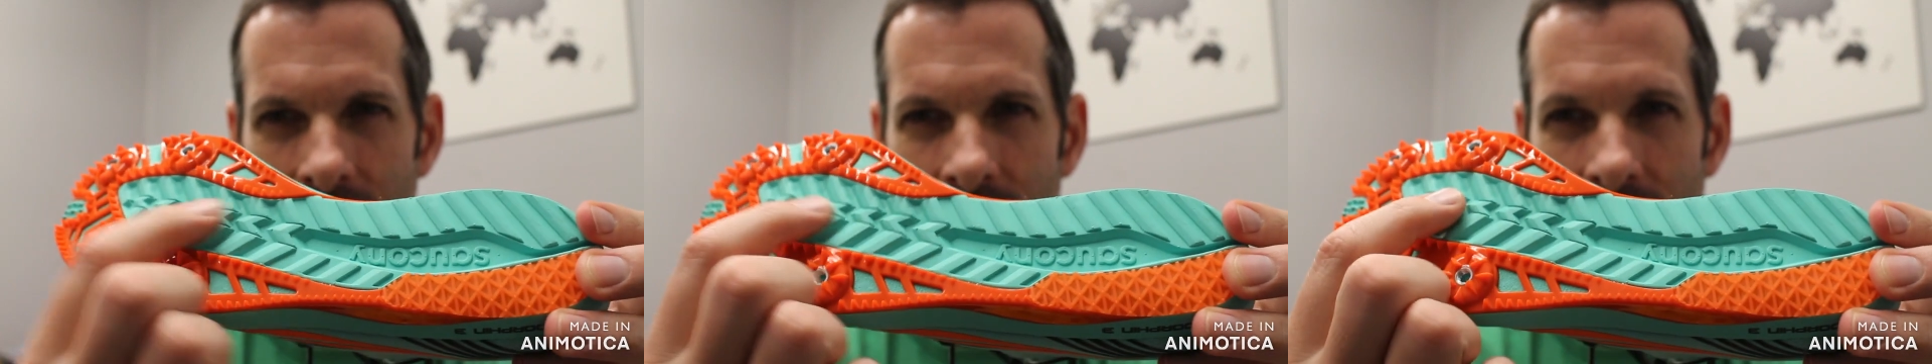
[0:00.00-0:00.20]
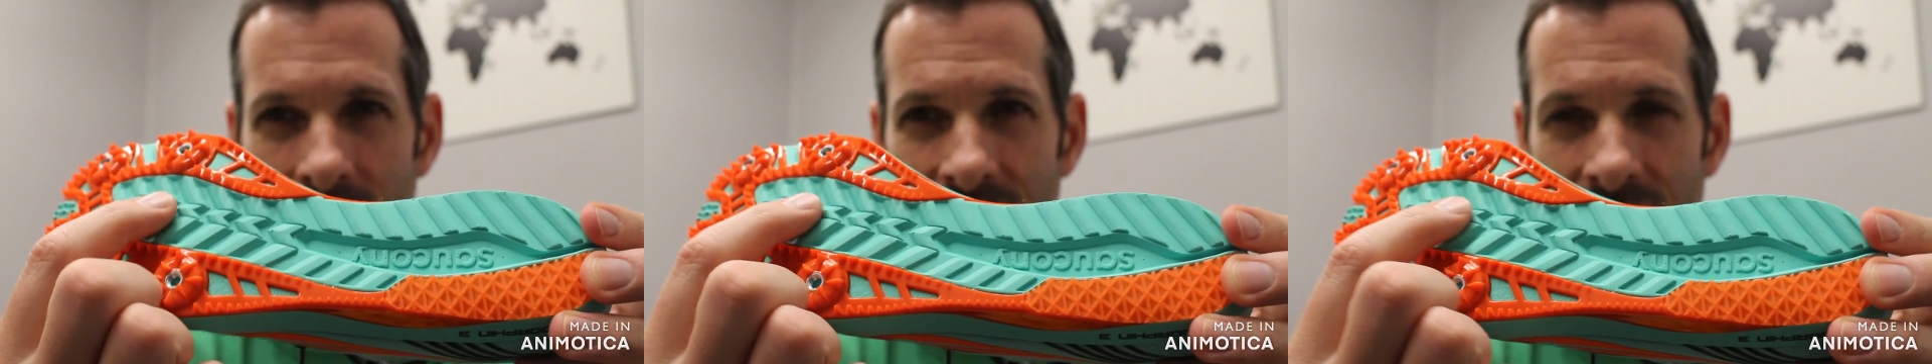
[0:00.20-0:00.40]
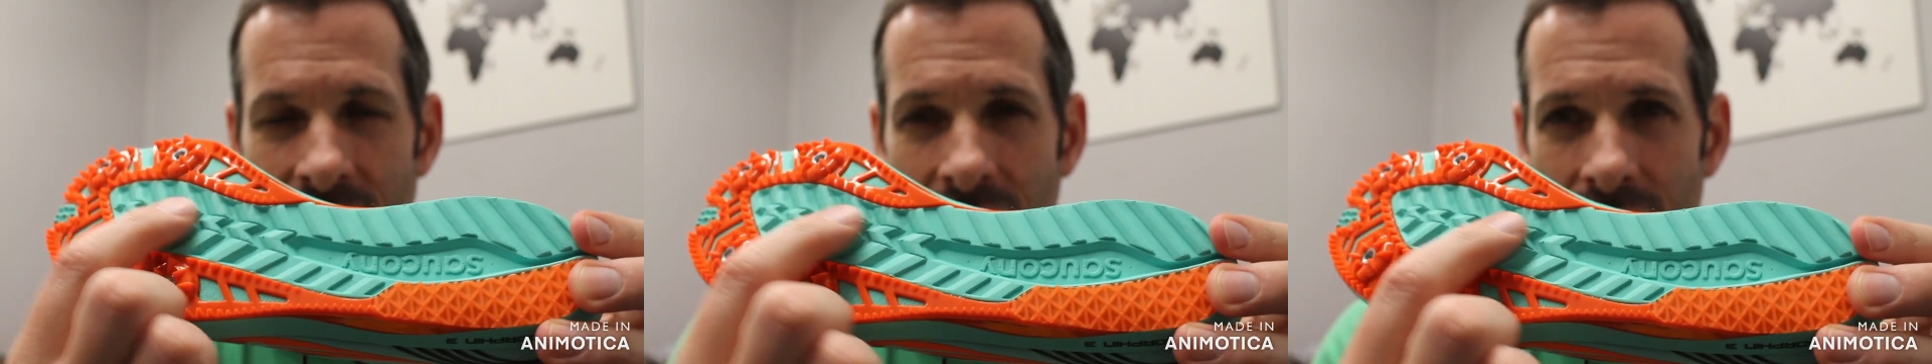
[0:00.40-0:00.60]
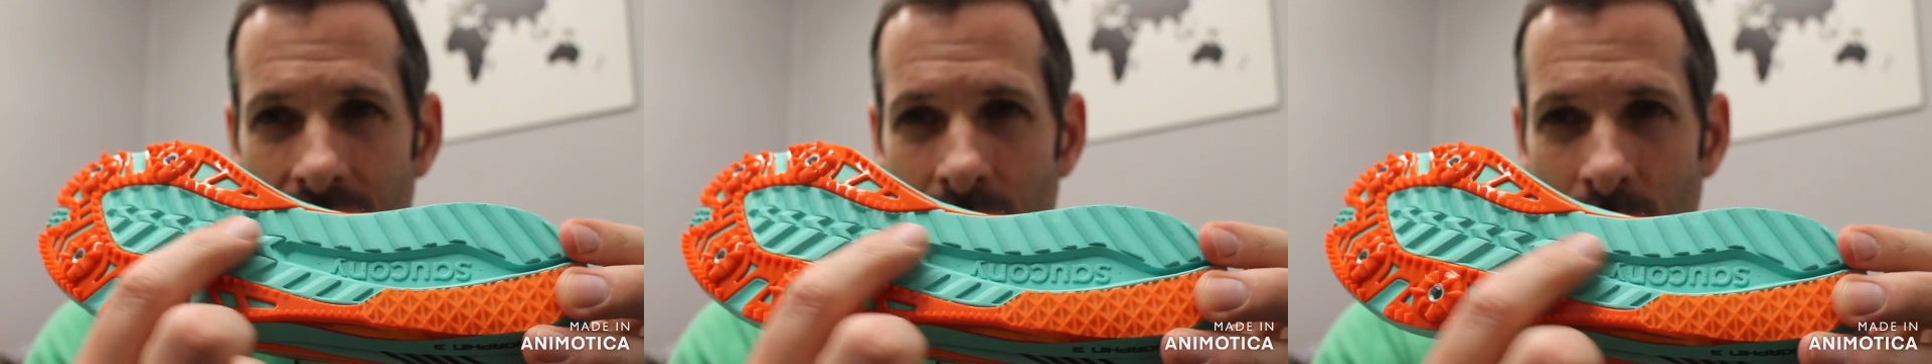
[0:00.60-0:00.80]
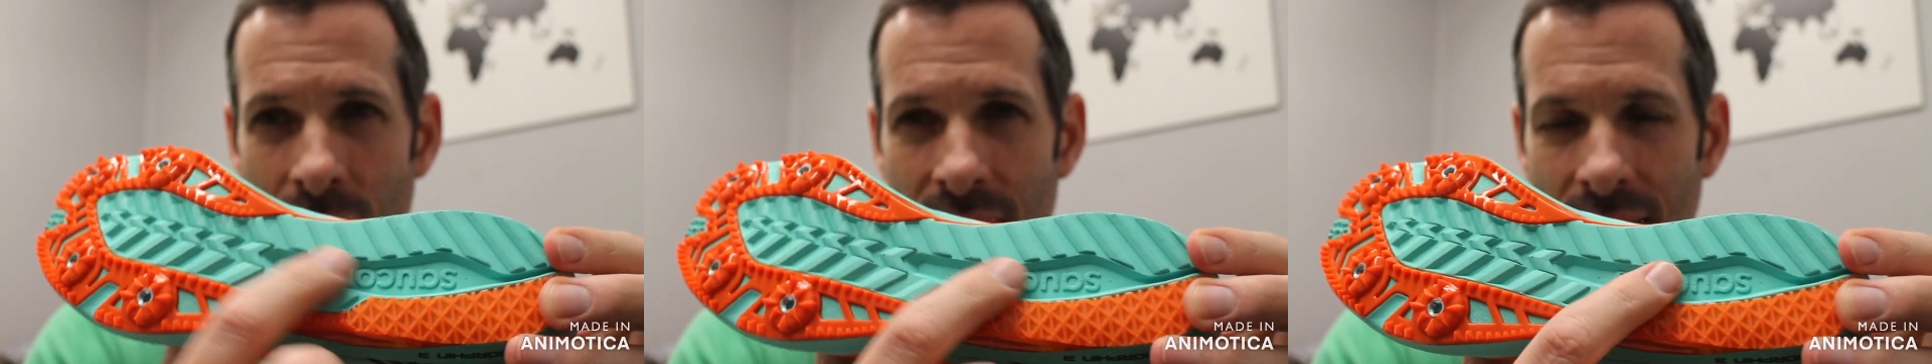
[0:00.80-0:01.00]
It does not
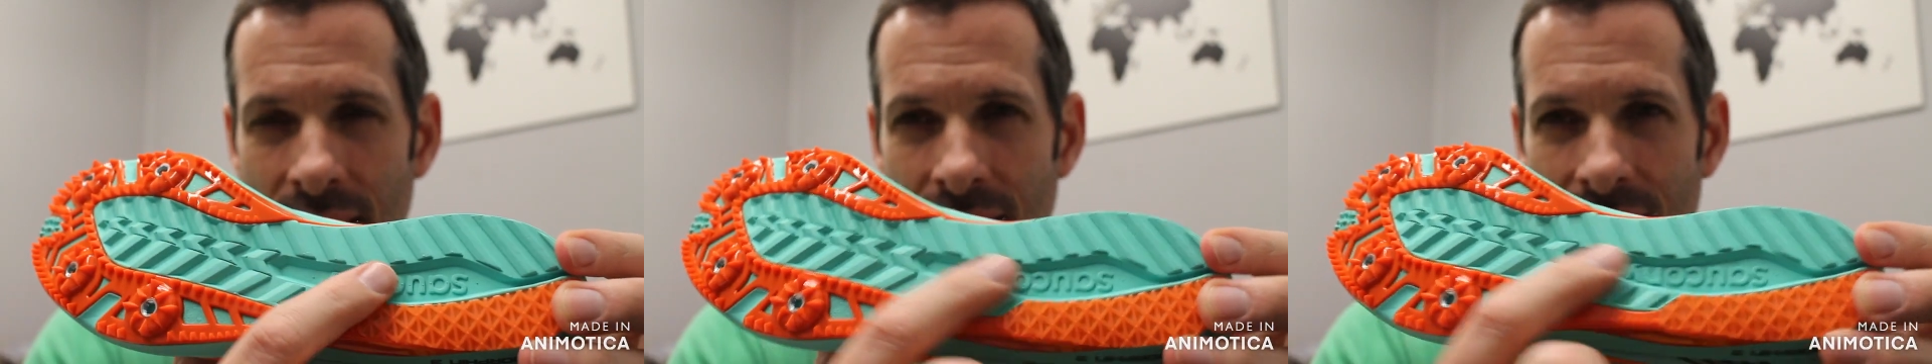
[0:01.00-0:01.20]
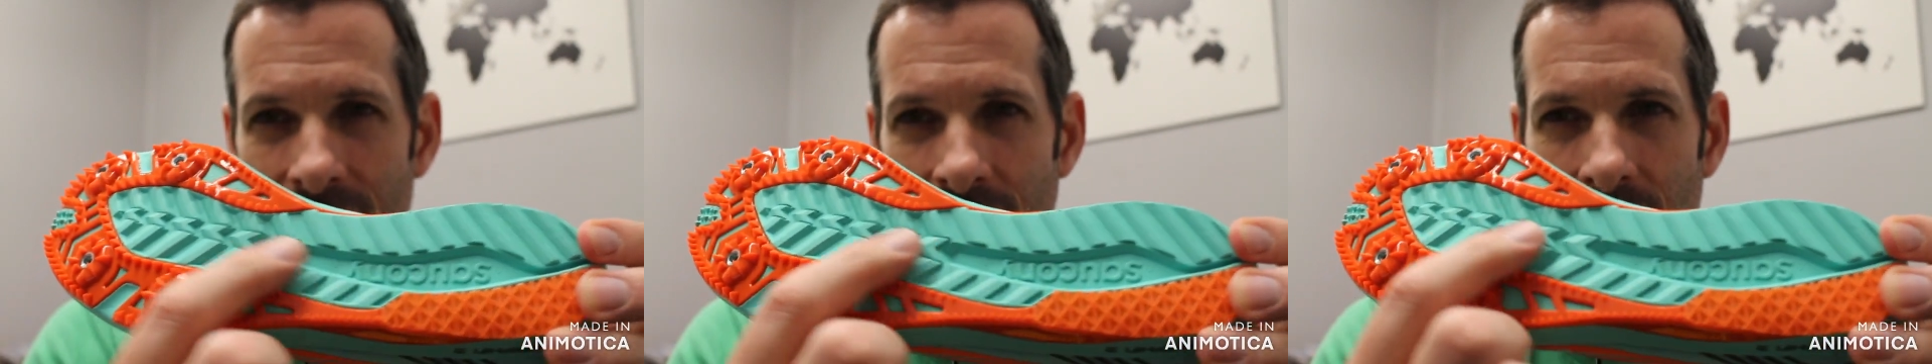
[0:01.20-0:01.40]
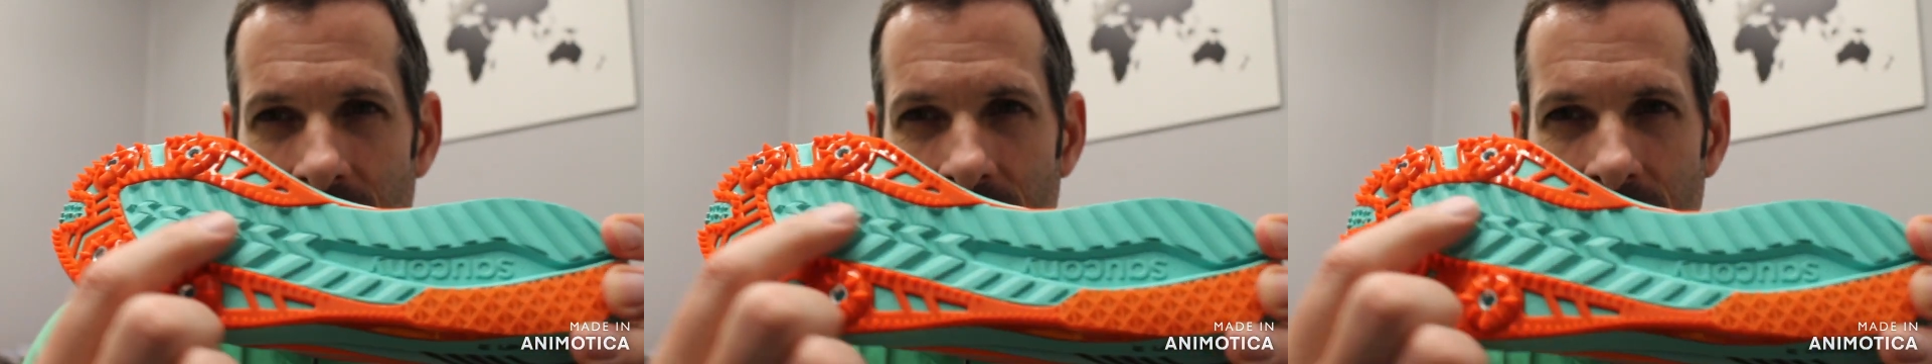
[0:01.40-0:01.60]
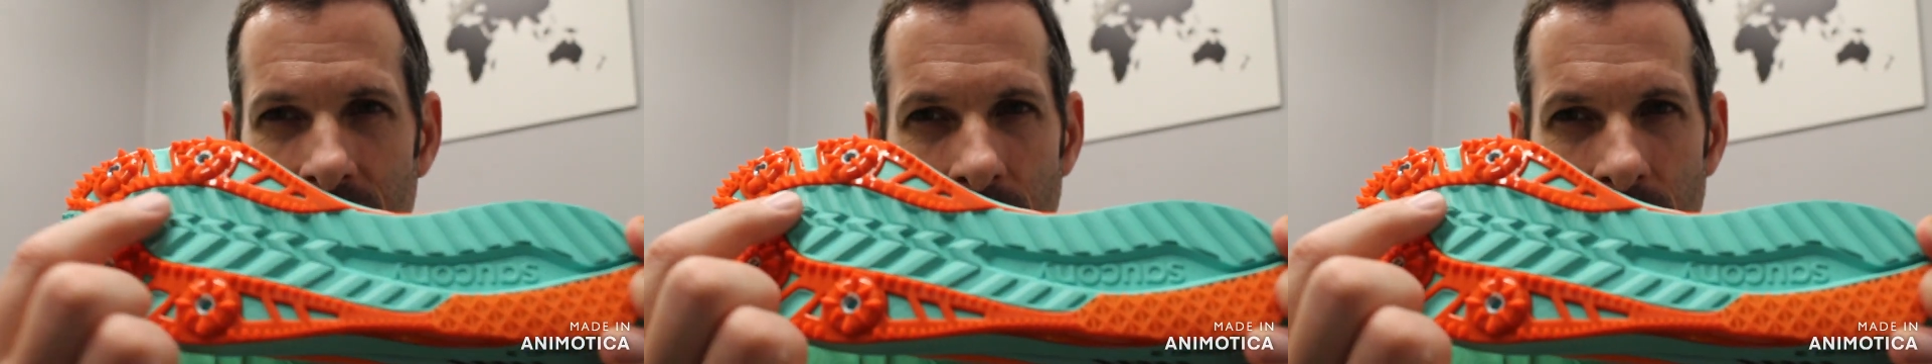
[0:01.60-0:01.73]
come on the inside